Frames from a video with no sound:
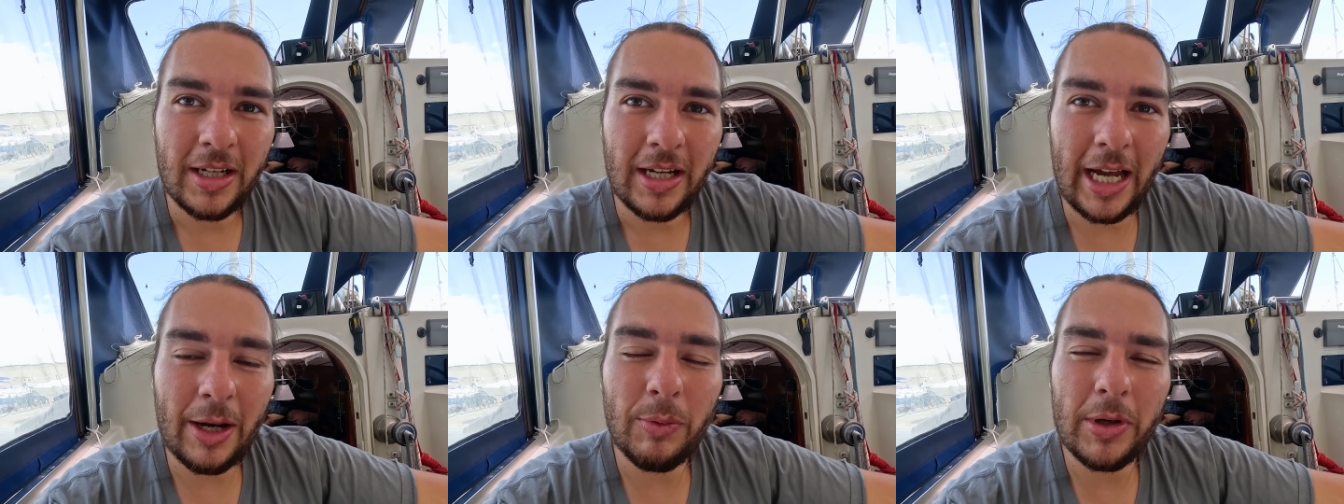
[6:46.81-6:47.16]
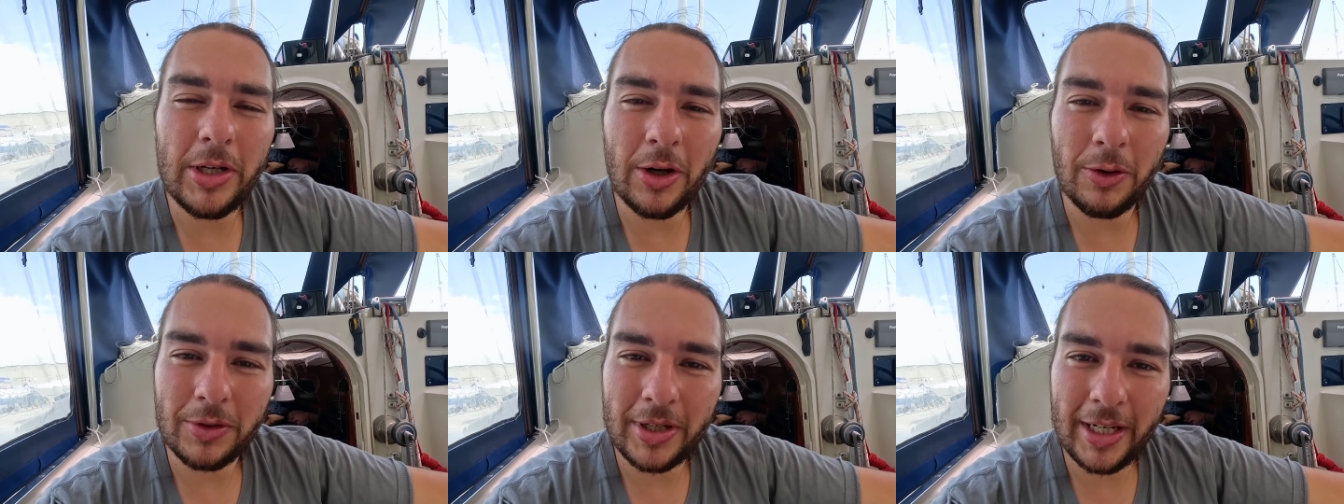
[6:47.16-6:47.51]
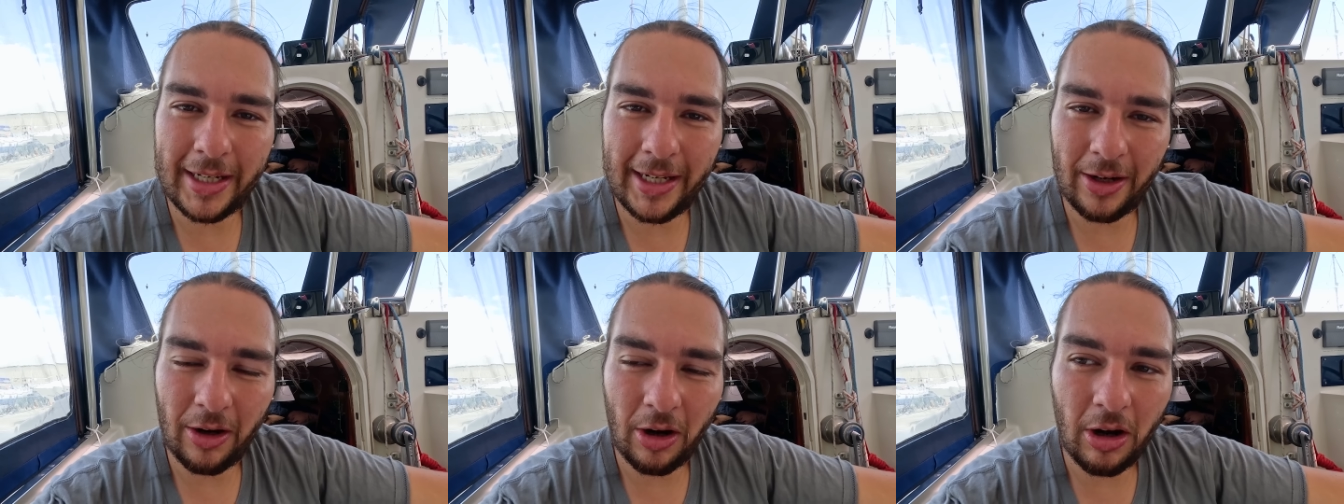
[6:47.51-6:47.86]
and we don't
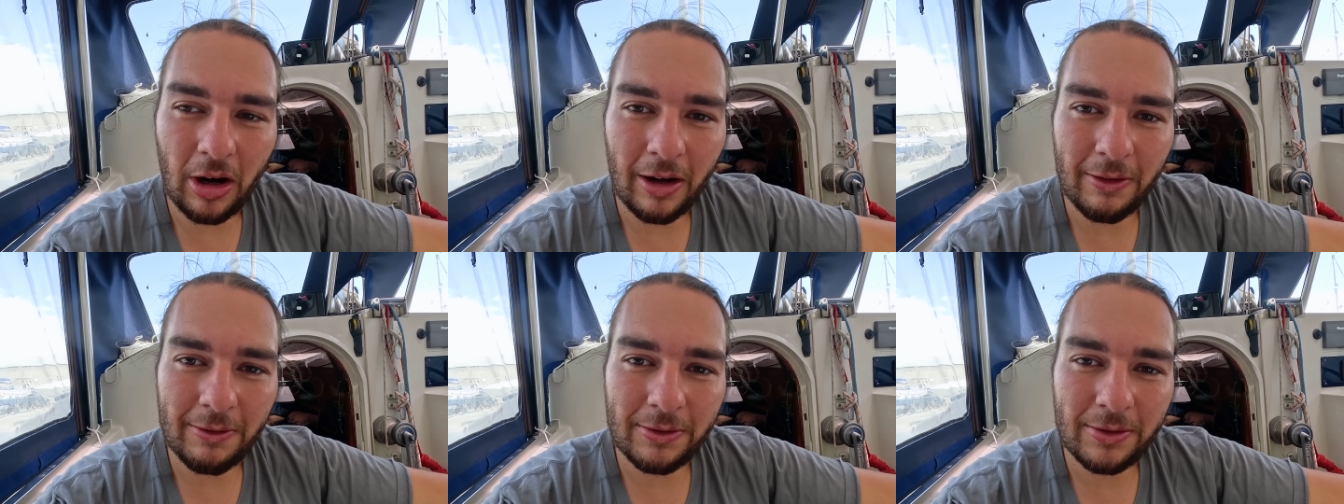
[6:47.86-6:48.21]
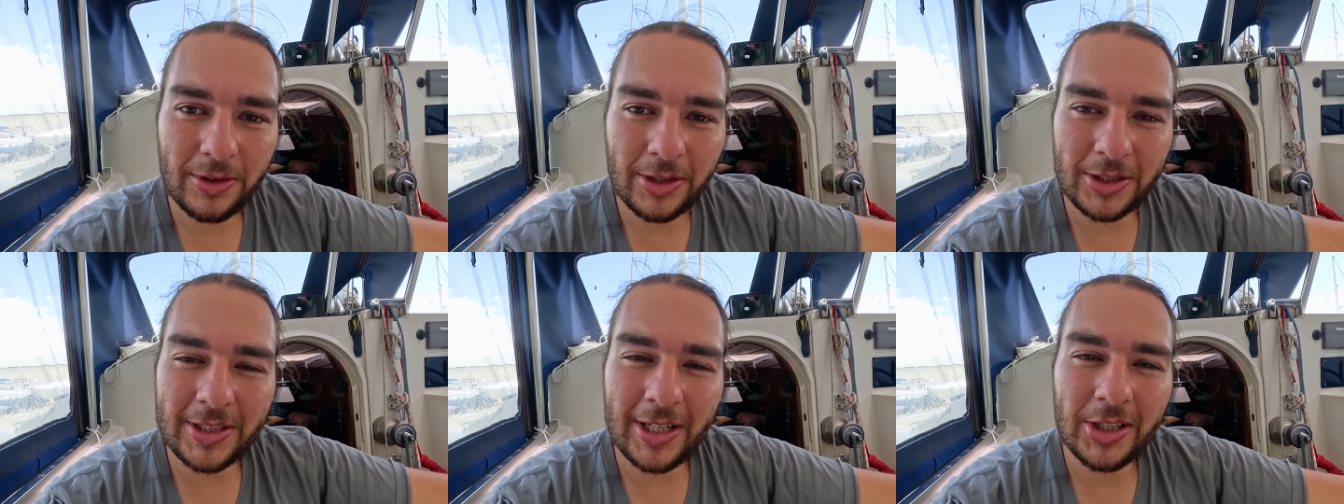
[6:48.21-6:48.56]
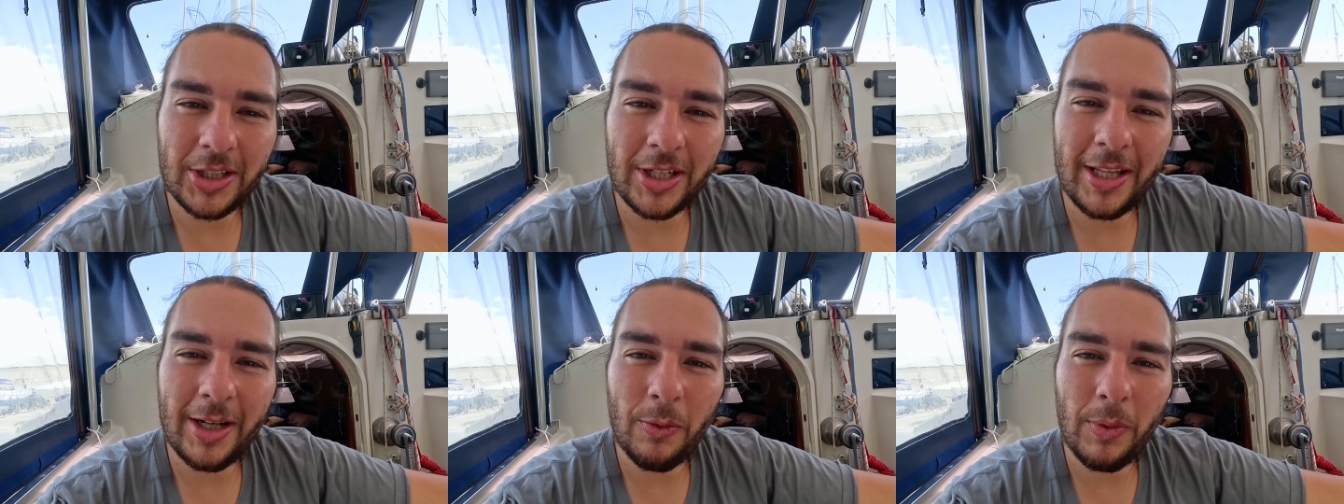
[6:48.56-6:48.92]
take it off, there's not
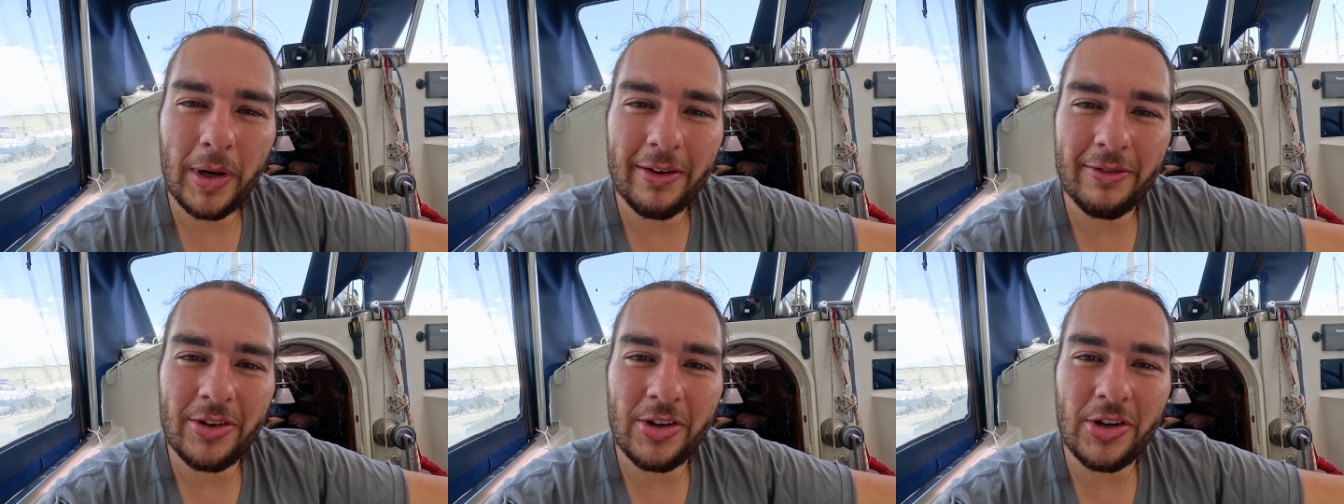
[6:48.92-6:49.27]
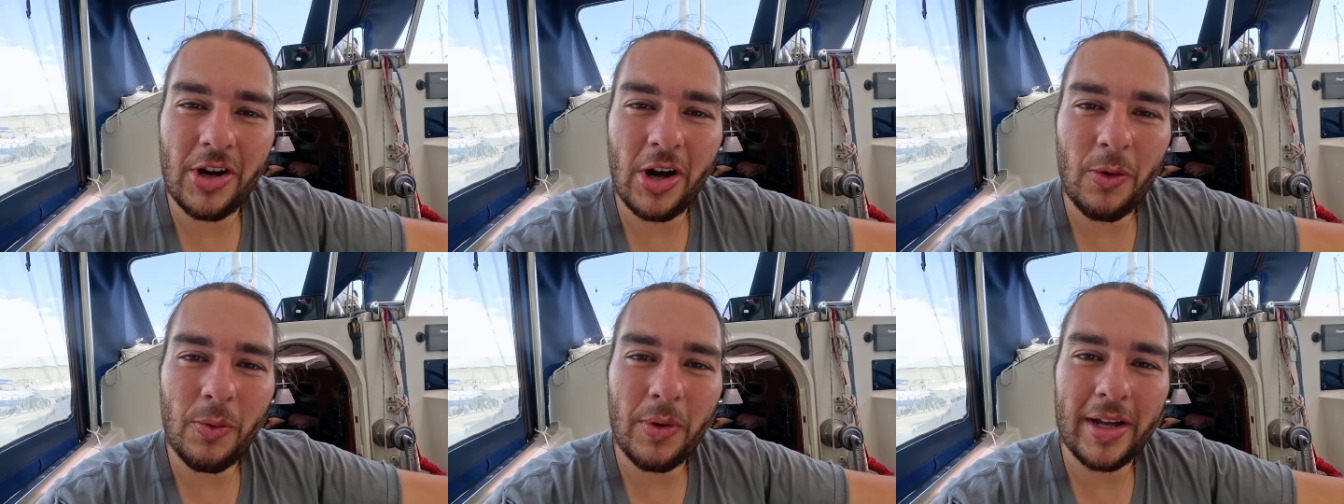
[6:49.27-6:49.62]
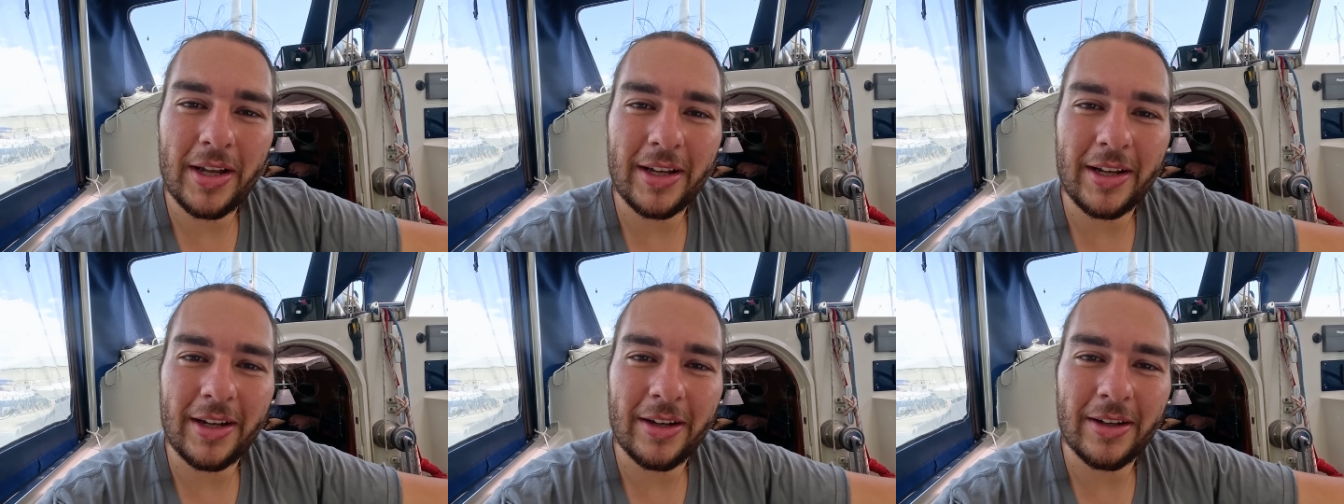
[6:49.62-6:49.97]
really a way of
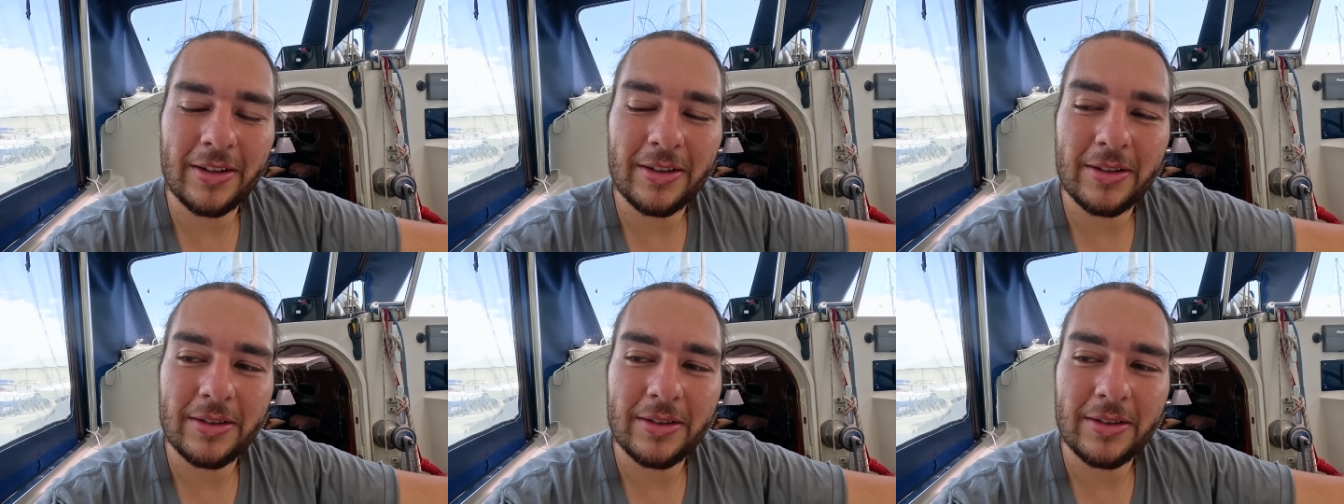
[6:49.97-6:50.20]
knowing